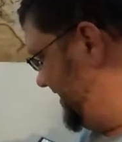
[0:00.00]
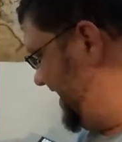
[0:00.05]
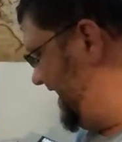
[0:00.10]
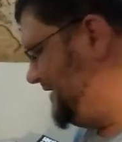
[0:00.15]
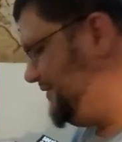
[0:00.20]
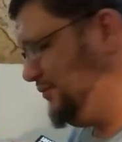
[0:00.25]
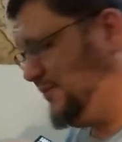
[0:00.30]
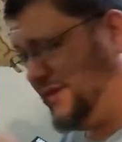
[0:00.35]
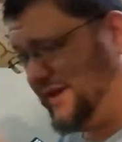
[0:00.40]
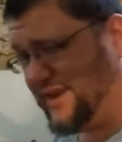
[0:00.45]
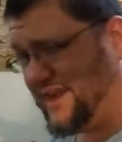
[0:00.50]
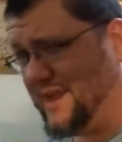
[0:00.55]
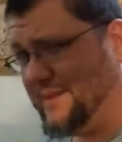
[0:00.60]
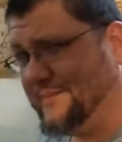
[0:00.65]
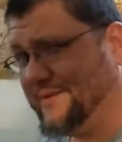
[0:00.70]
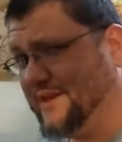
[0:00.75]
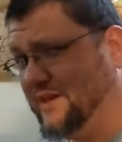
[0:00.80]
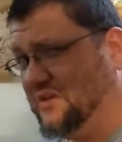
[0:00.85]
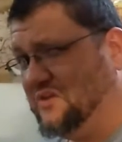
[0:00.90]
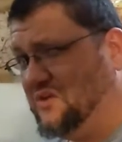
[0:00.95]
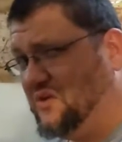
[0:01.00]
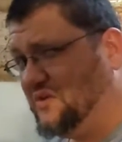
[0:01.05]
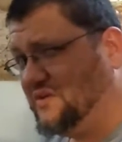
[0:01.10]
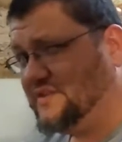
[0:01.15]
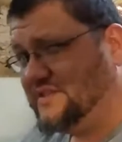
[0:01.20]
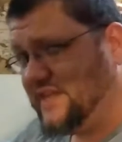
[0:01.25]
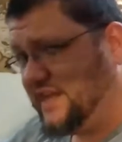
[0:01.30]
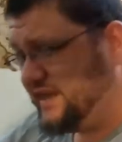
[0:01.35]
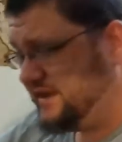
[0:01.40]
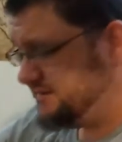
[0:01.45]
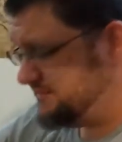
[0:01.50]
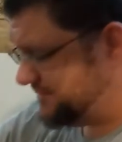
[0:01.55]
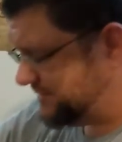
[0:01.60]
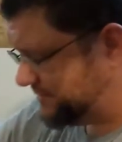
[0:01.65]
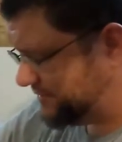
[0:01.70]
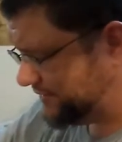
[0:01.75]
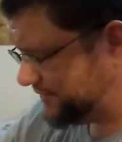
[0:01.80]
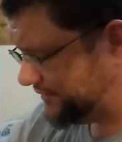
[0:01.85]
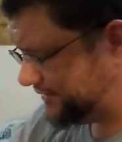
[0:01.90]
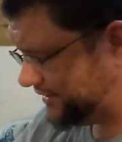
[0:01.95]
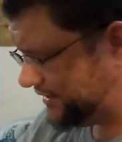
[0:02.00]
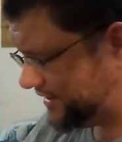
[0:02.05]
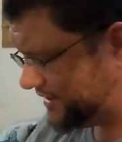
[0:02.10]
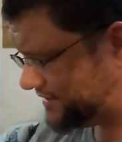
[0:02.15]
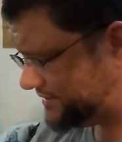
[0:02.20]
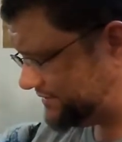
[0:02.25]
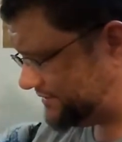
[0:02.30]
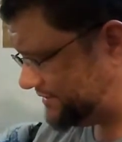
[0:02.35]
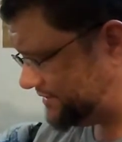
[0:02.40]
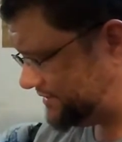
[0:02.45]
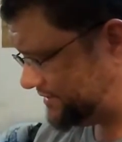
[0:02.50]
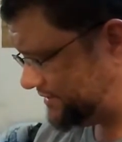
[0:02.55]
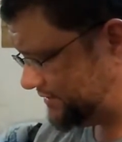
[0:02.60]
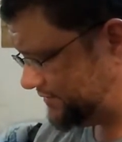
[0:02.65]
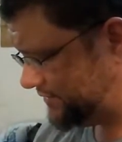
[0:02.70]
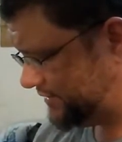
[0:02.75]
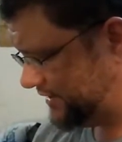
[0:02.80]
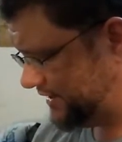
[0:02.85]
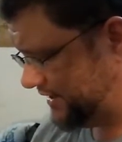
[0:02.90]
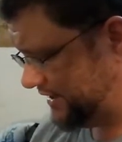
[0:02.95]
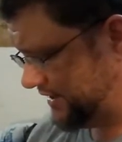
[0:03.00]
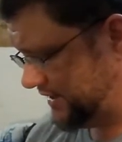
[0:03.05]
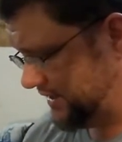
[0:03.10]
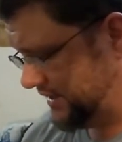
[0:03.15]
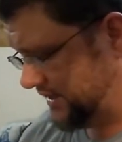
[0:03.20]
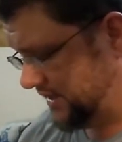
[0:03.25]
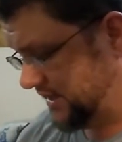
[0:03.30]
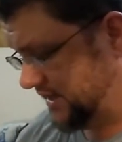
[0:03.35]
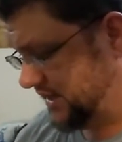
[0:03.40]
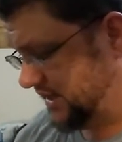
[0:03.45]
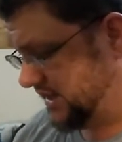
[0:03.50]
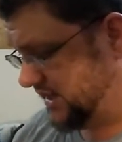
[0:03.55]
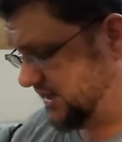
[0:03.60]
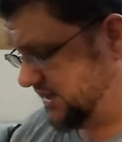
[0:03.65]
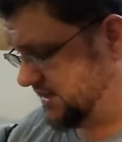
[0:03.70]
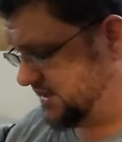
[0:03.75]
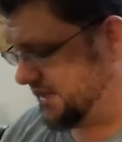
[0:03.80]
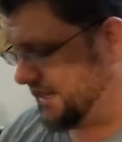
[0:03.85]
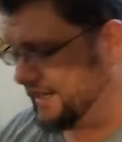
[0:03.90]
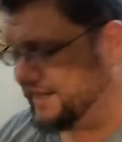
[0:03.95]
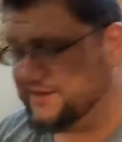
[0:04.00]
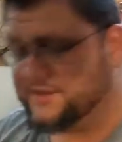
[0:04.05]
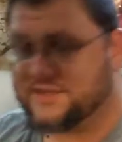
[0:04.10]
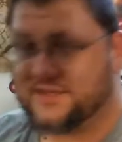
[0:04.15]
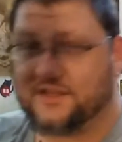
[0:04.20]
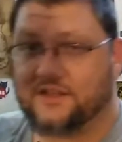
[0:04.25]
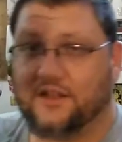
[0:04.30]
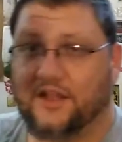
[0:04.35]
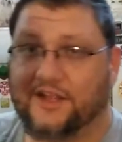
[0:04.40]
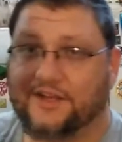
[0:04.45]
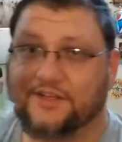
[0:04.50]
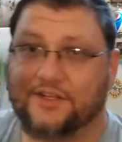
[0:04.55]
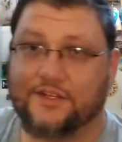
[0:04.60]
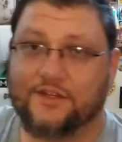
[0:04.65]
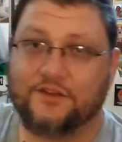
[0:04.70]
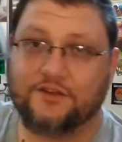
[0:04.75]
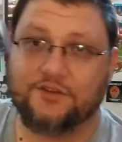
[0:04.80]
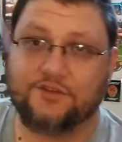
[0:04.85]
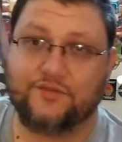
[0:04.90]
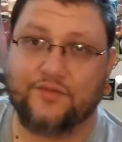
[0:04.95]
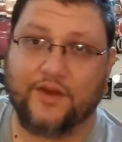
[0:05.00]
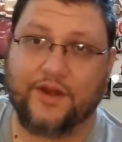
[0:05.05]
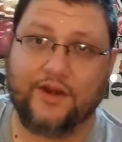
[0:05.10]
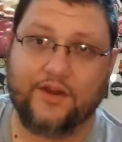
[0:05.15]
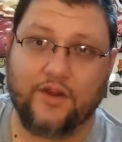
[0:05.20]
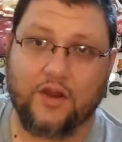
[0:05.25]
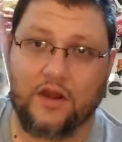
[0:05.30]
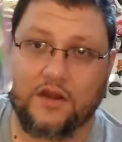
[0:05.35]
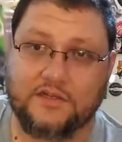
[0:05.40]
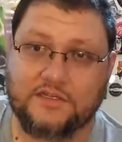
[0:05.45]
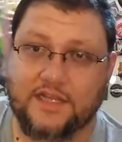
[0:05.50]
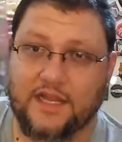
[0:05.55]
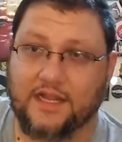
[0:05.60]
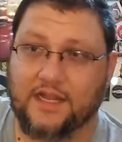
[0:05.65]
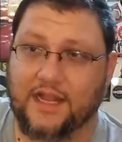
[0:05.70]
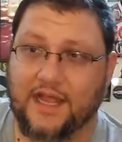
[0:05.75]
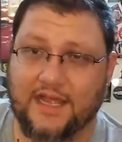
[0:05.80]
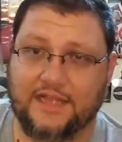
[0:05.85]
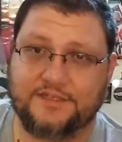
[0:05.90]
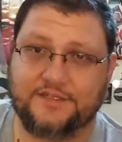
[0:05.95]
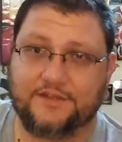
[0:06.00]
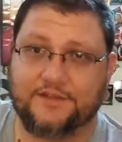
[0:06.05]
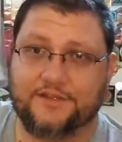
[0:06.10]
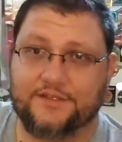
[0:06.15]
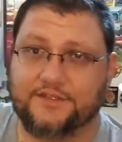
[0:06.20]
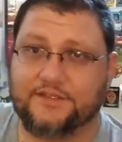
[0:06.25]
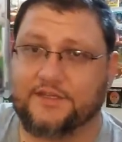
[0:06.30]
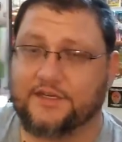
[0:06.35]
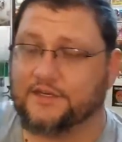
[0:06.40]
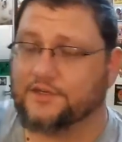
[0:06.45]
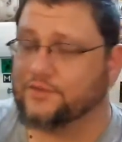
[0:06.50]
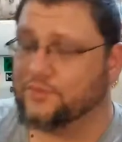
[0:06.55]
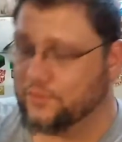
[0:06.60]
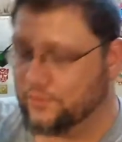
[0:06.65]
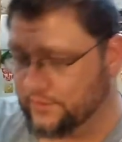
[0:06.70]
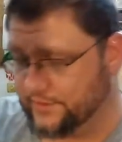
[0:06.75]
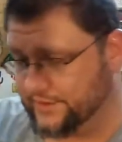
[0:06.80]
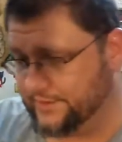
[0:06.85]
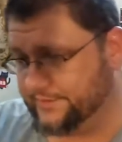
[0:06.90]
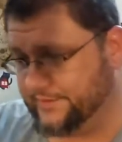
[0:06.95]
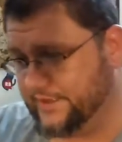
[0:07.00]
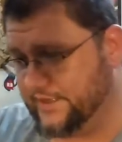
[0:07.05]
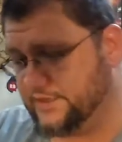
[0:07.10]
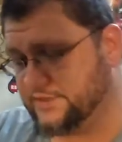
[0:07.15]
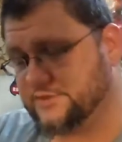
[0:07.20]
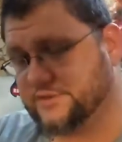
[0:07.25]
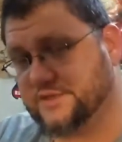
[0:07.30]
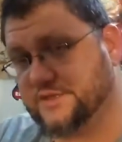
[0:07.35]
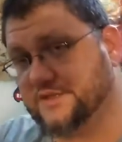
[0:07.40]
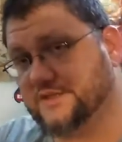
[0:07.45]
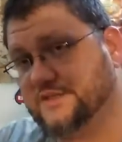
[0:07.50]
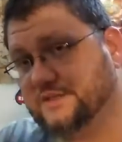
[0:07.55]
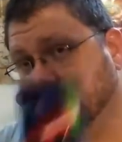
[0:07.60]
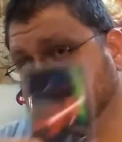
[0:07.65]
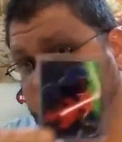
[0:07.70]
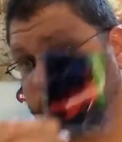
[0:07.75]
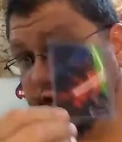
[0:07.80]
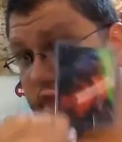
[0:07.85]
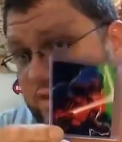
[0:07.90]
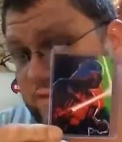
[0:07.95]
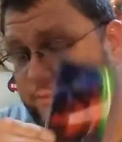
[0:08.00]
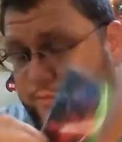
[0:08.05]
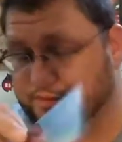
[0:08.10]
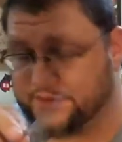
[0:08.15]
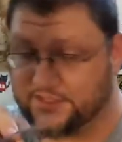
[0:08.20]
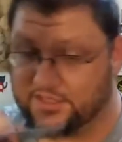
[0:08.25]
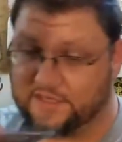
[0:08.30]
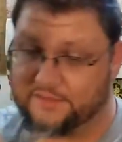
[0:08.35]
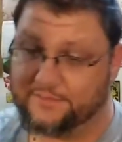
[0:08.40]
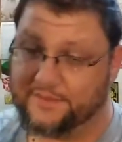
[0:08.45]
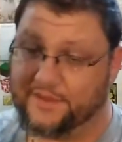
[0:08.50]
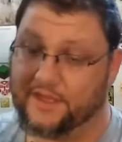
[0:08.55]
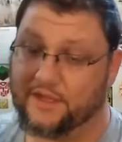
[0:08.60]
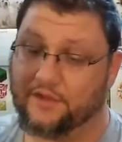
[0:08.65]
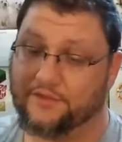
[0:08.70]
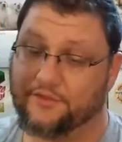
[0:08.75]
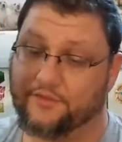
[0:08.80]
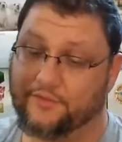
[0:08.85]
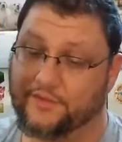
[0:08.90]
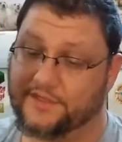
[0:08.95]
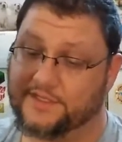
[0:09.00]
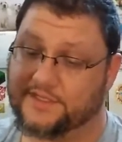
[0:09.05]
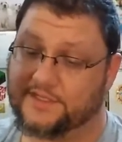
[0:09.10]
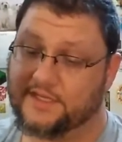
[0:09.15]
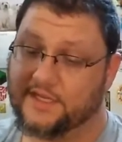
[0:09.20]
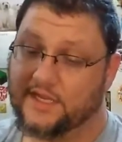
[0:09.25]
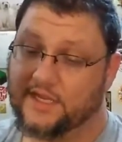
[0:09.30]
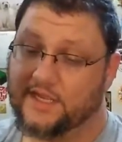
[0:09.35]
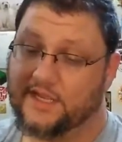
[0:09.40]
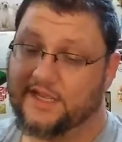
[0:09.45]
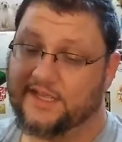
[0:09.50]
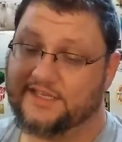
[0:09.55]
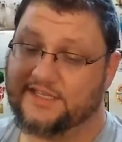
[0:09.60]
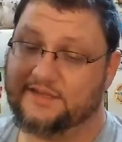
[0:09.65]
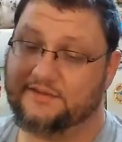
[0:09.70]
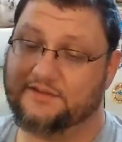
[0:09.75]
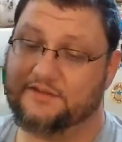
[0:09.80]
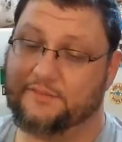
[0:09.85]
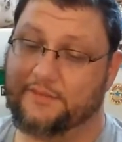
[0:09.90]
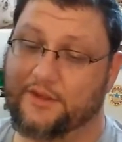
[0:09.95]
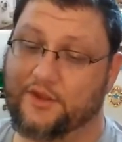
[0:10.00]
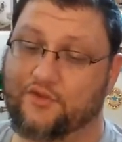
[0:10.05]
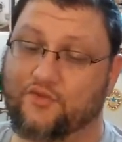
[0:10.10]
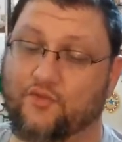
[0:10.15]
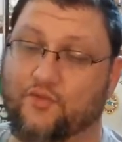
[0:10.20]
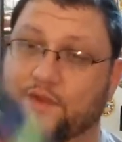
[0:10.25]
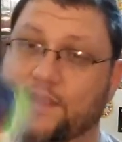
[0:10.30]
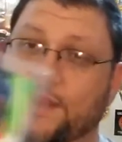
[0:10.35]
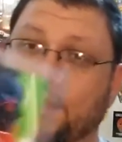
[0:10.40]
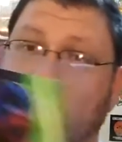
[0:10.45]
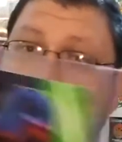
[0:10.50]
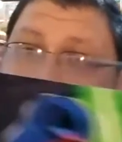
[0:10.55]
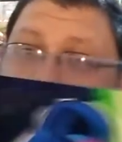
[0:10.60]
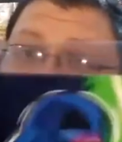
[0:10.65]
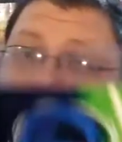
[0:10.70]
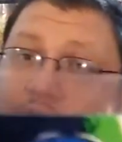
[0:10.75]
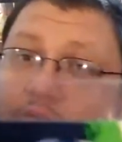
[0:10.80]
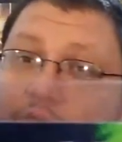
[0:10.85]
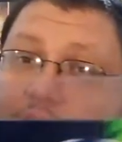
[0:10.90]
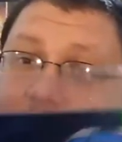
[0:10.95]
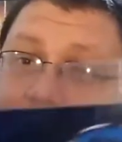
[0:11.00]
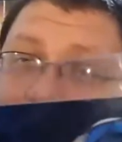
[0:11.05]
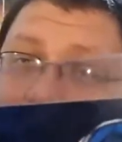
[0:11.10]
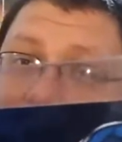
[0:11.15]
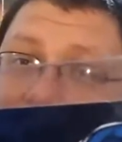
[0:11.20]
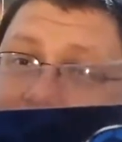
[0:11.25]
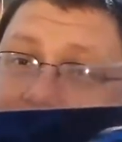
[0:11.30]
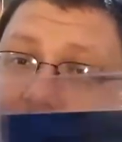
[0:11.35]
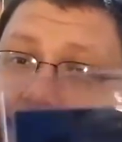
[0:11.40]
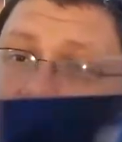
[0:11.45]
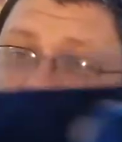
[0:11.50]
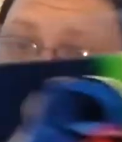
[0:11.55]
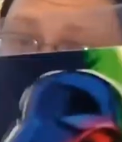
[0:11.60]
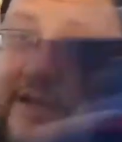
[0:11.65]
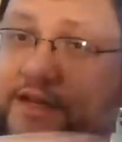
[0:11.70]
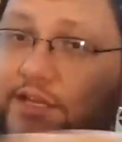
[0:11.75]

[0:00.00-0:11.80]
have read a comic in a long time, to be perfectly honest with you. So, I used to collect trading cards a lot, so this is kind of cool, and it'd be interesting to see what the other one's going to be, although it seems to be a green lightsaber, so I